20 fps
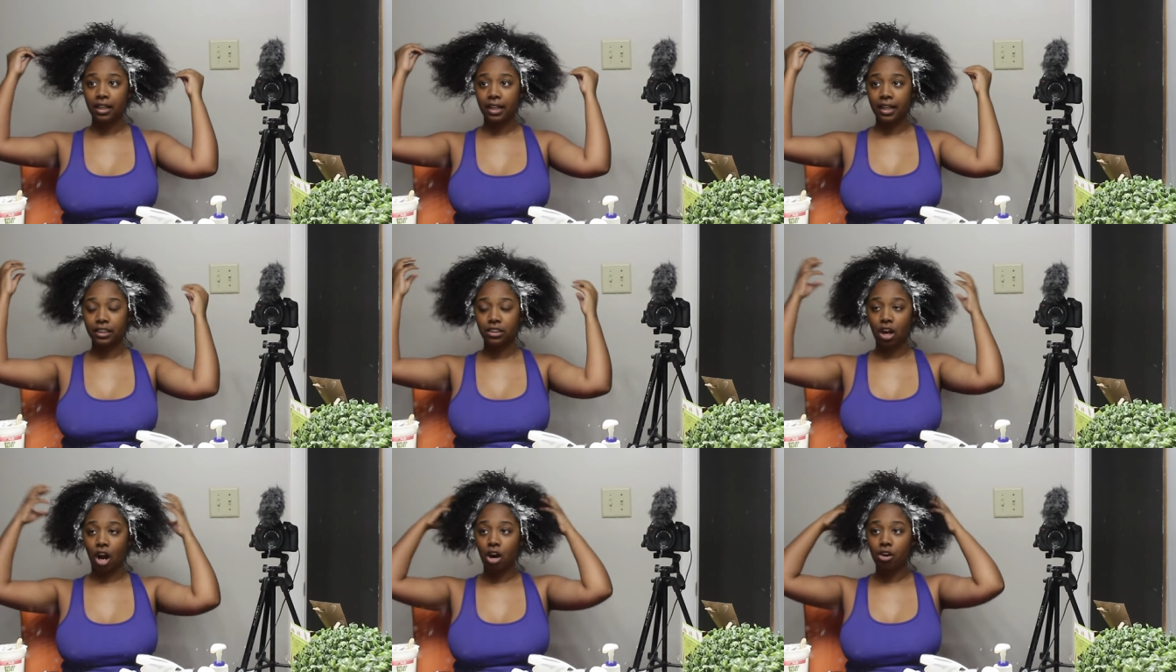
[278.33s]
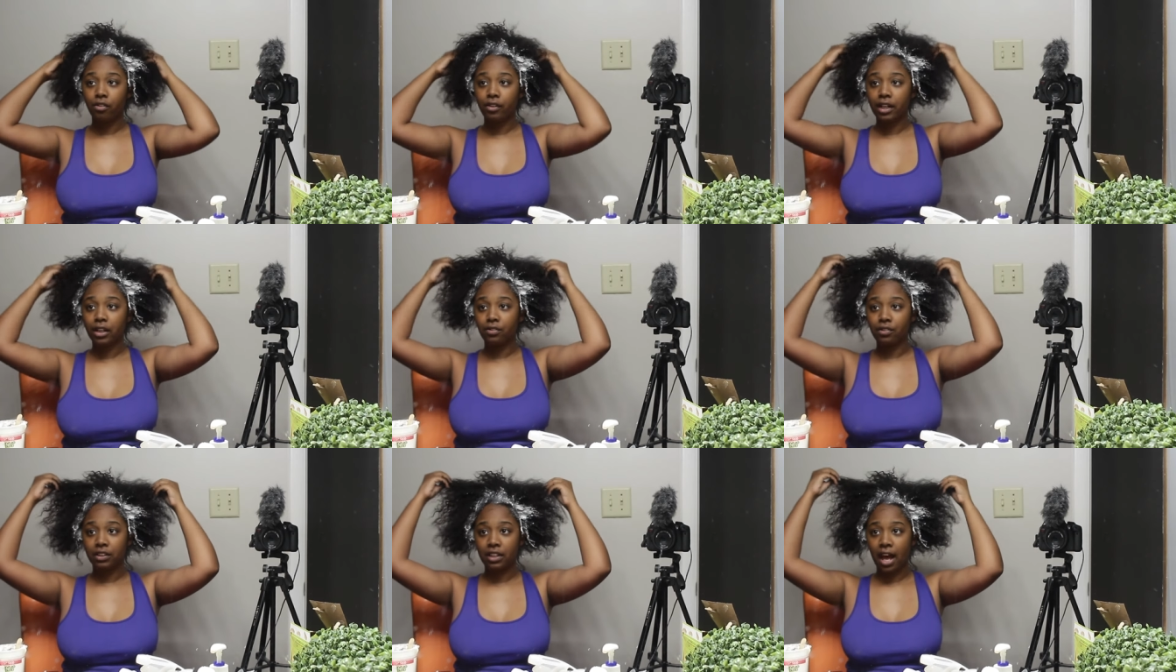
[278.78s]
is
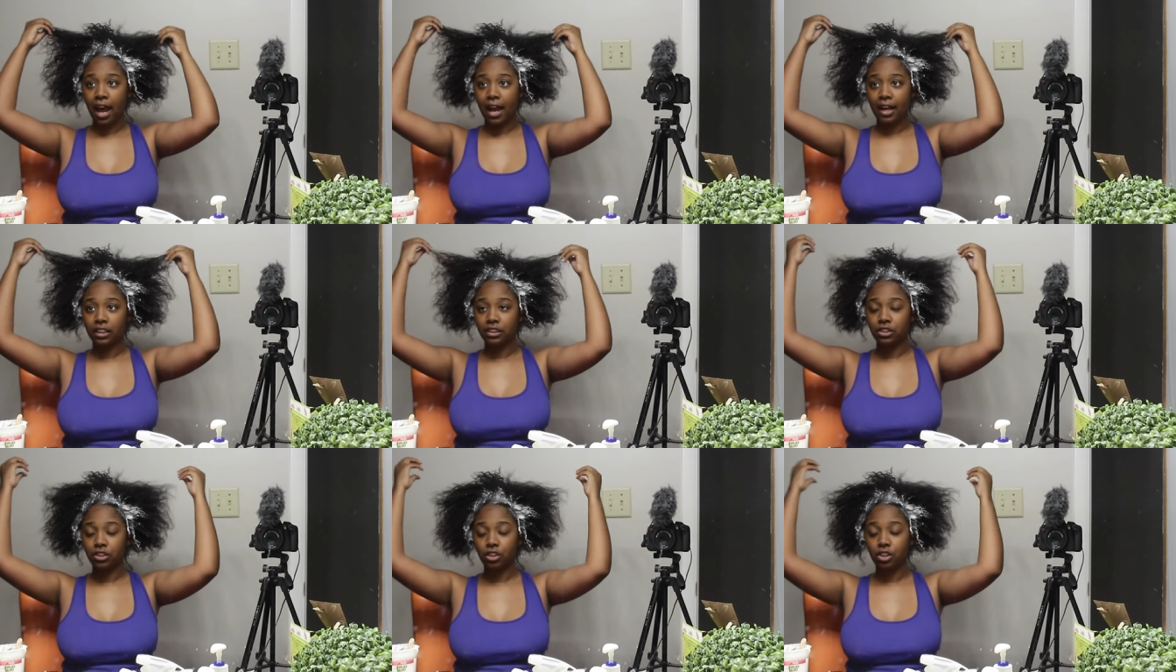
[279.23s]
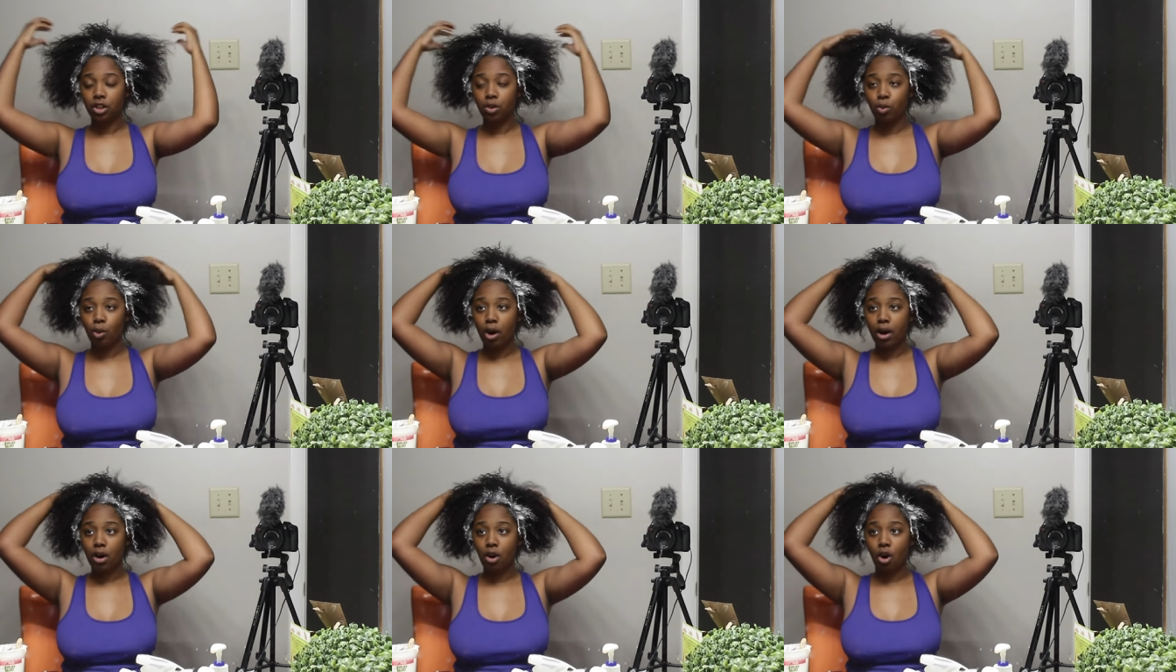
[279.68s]
already relaxed so you don't
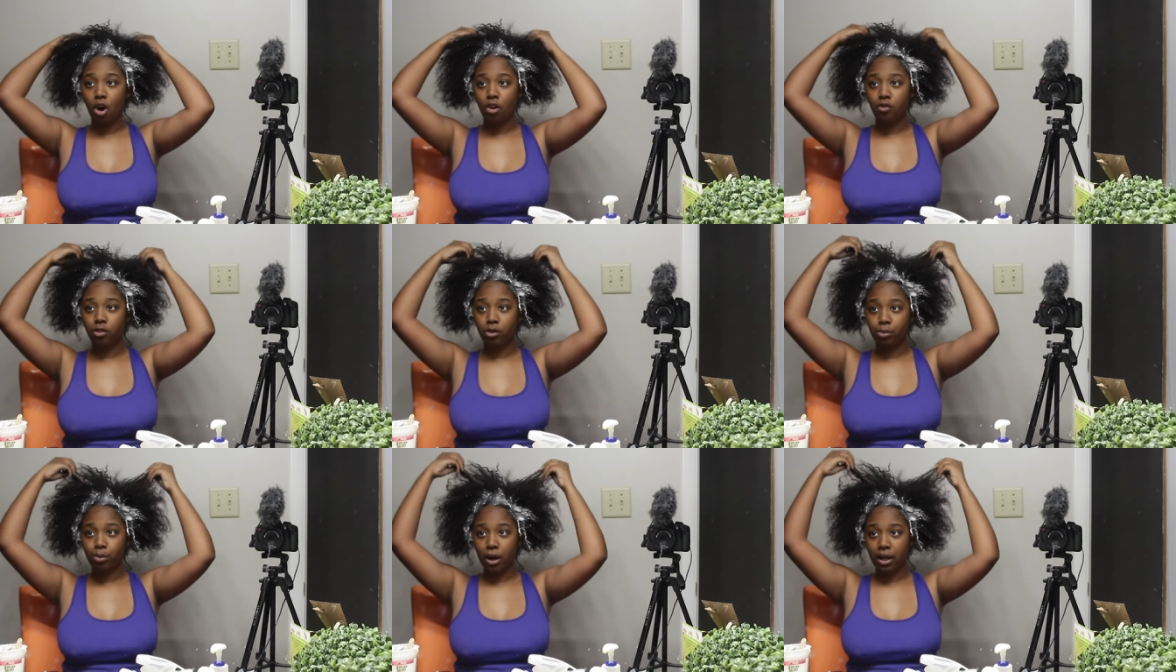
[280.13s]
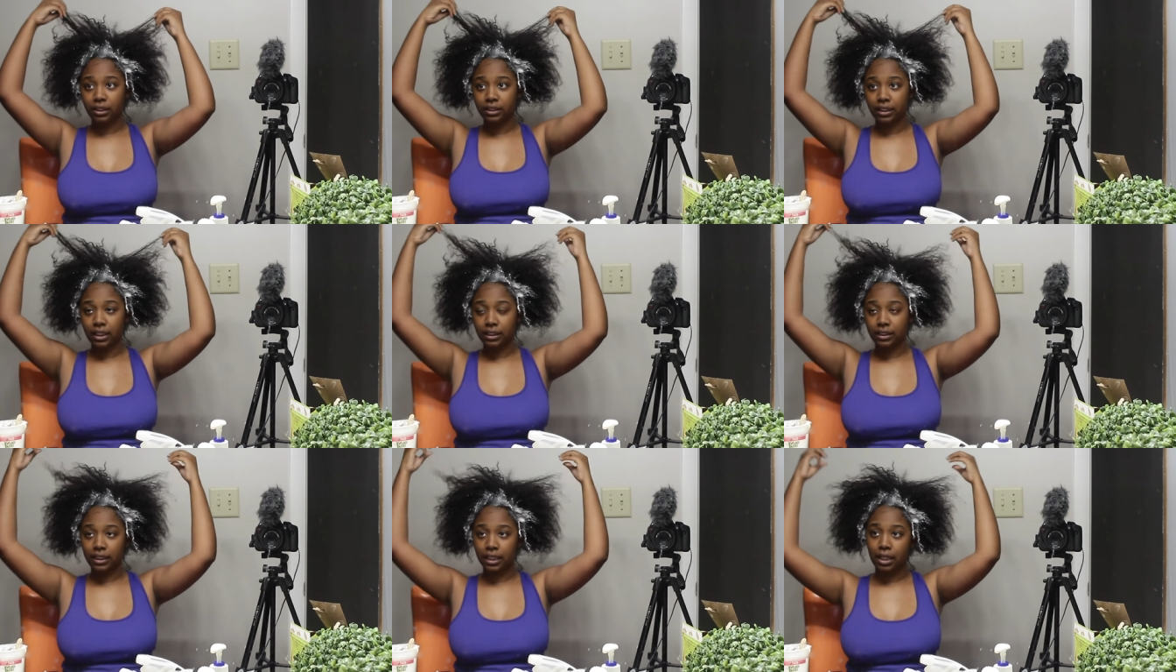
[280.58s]
want to over
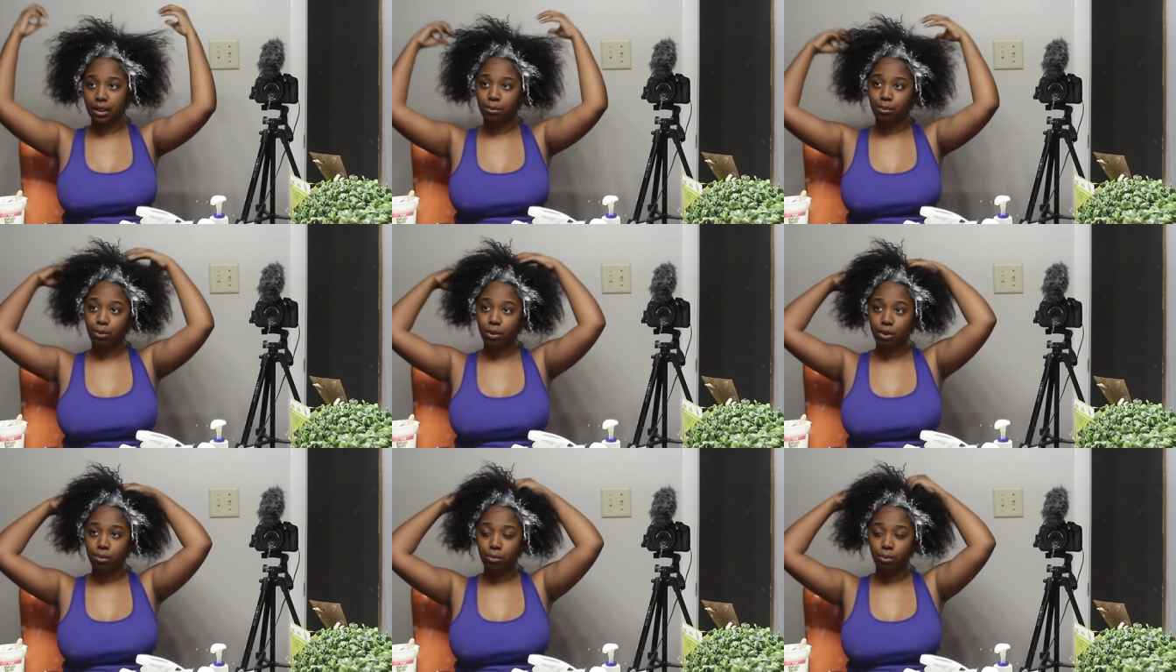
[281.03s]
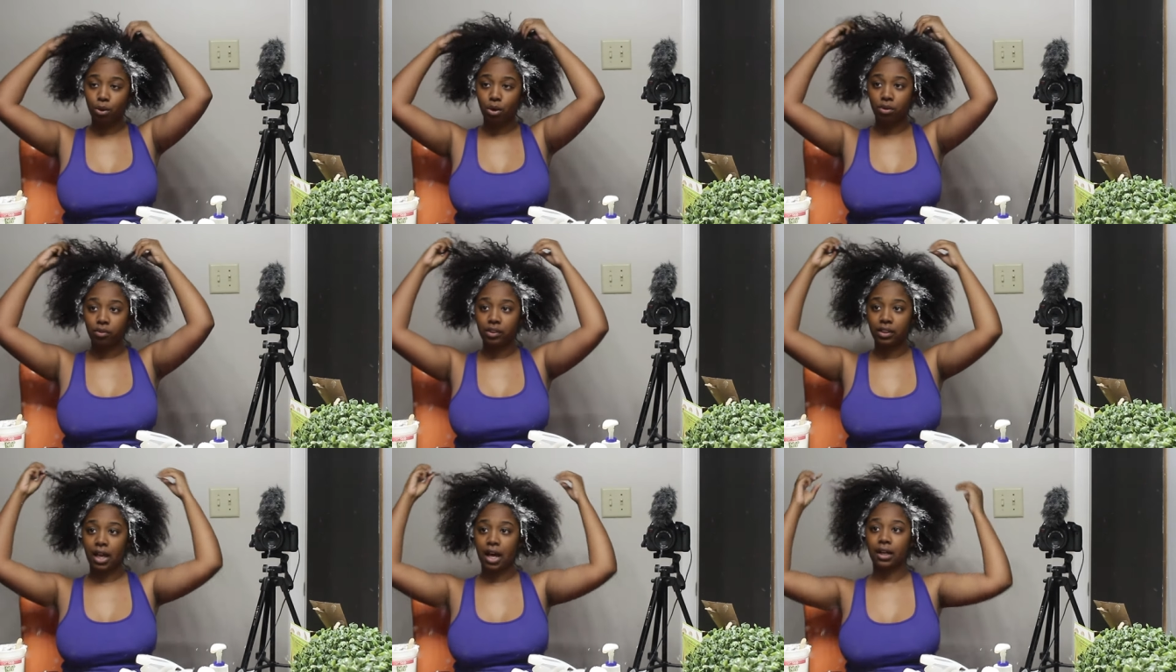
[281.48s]
process it and put
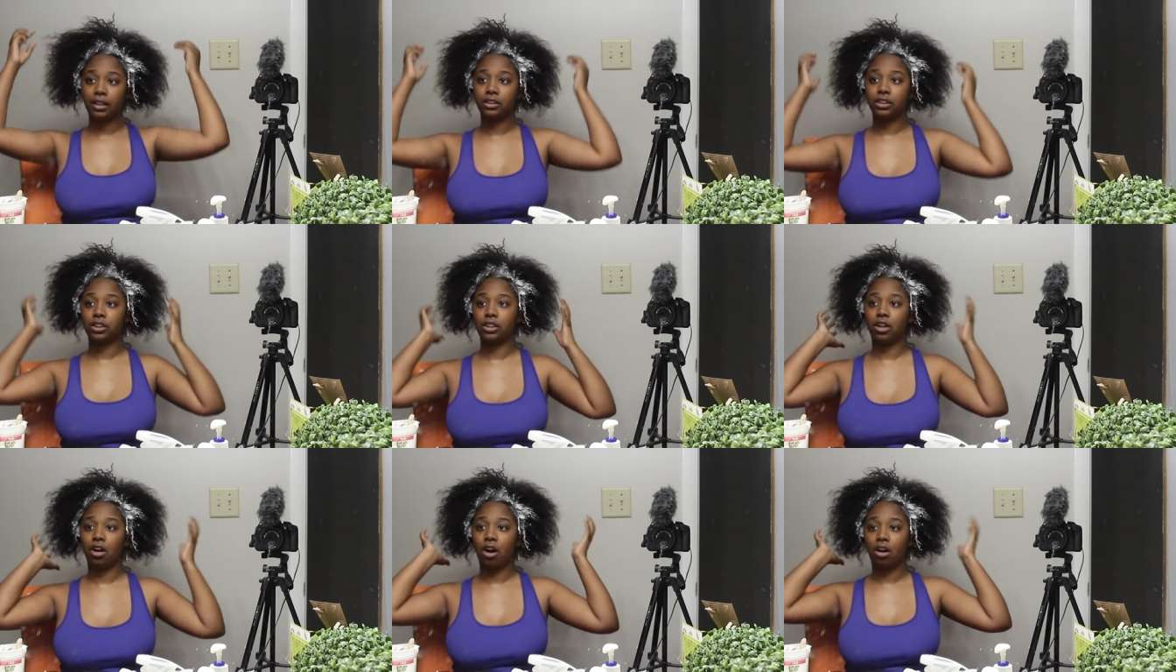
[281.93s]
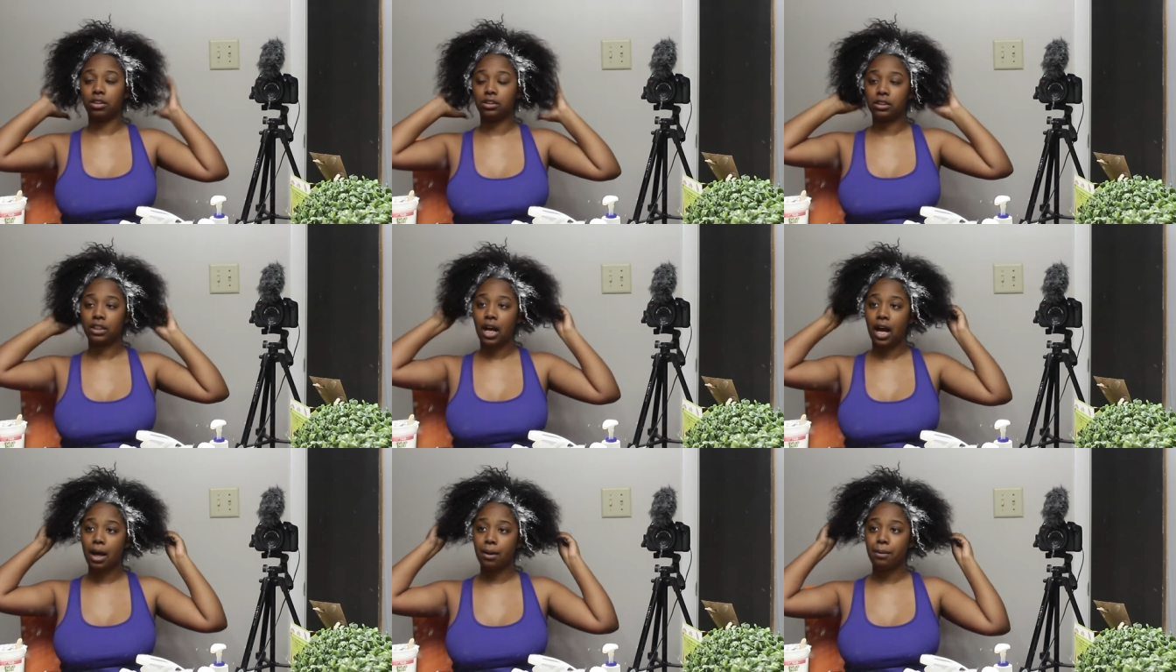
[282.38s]
more relaxer on
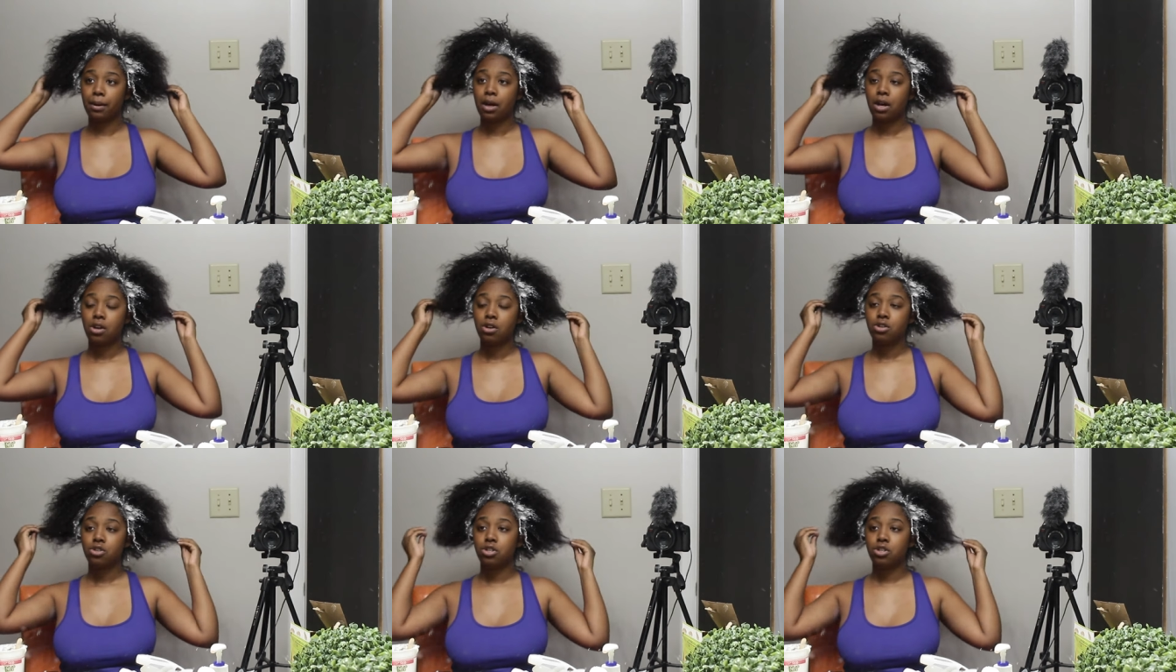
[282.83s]
top